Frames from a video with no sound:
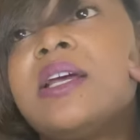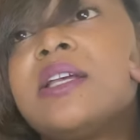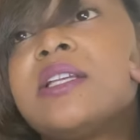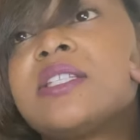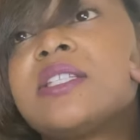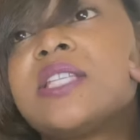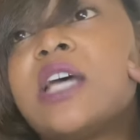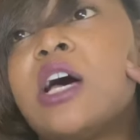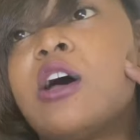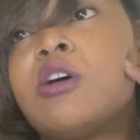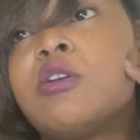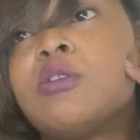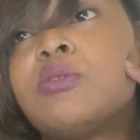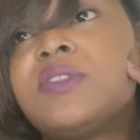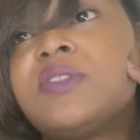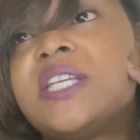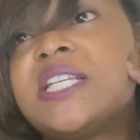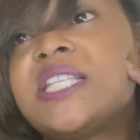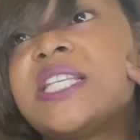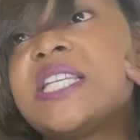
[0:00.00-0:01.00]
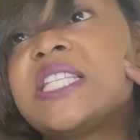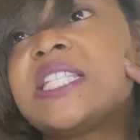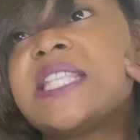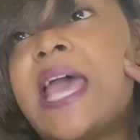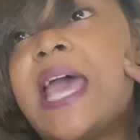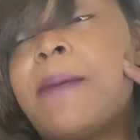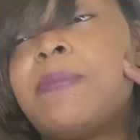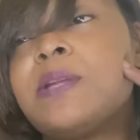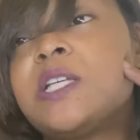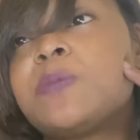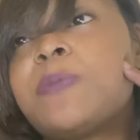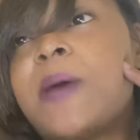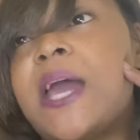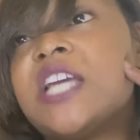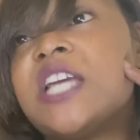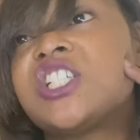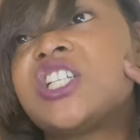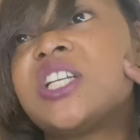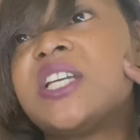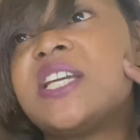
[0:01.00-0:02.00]
So this established
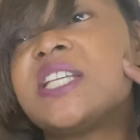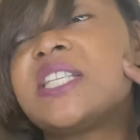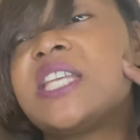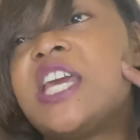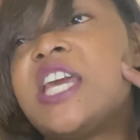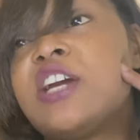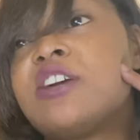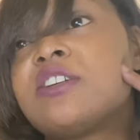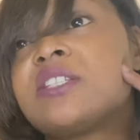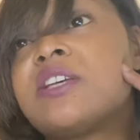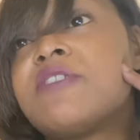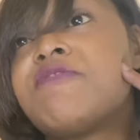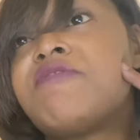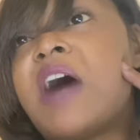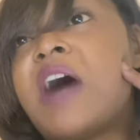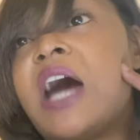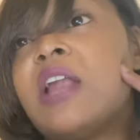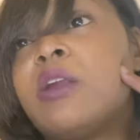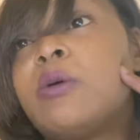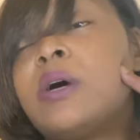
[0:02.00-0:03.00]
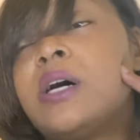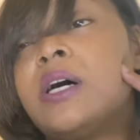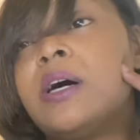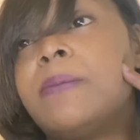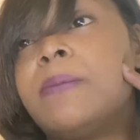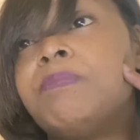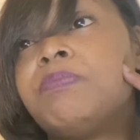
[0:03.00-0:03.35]
patient is here to follow up.